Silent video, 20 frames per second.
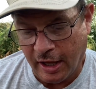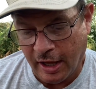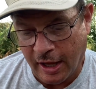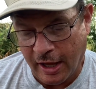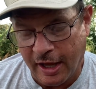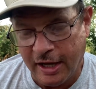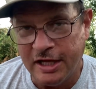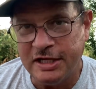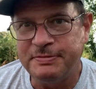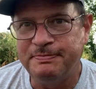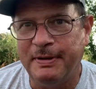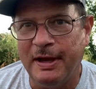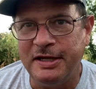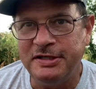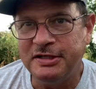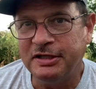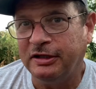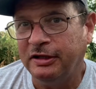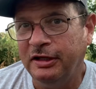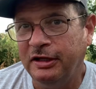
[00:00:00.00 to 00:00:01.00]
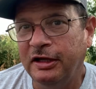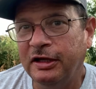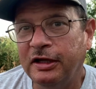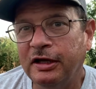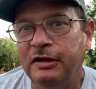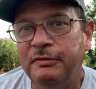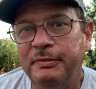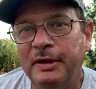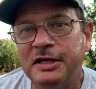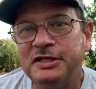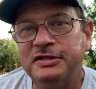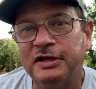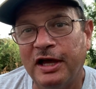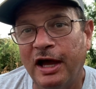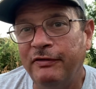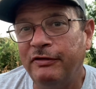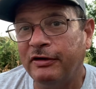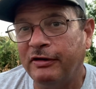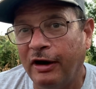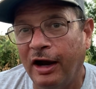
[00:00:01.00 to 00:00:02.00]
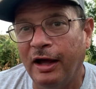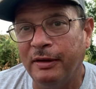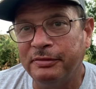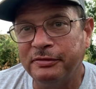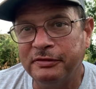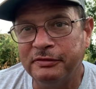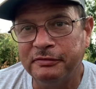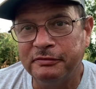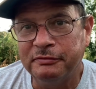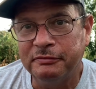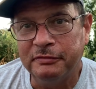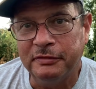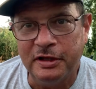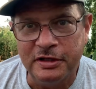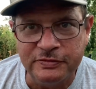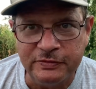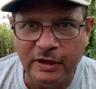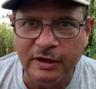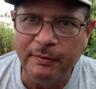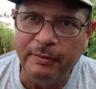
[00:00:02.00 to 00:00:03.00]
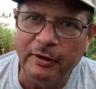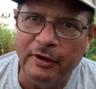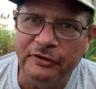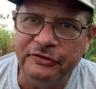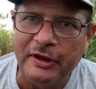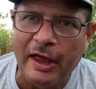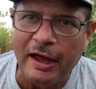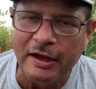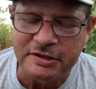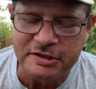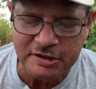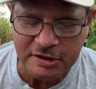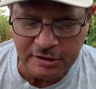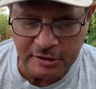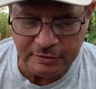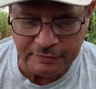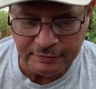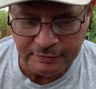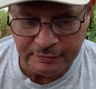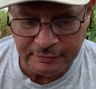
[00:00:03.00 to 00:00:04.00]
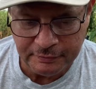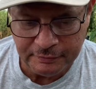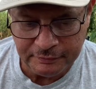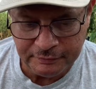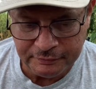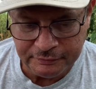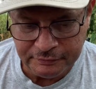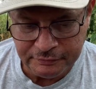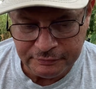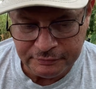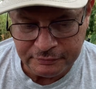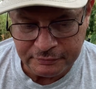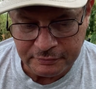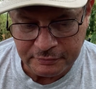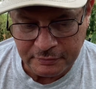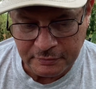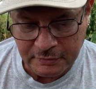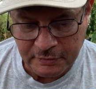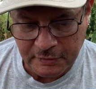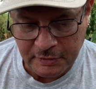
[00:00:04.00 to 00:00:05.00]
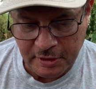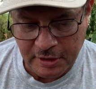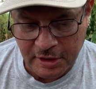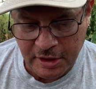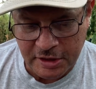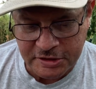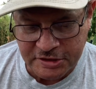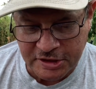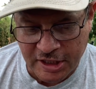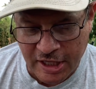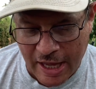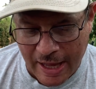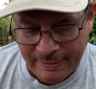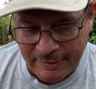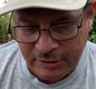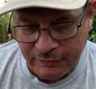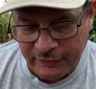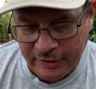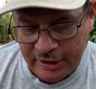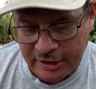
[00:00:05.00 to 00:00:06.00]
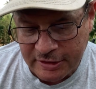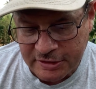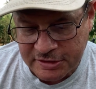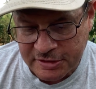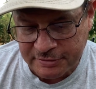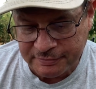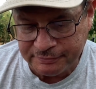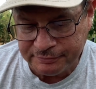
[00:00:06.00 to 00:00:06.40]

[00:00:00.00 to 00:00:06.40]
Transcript: and it's basically a good mix of cover crops is what it boils down to. It's a common wheat.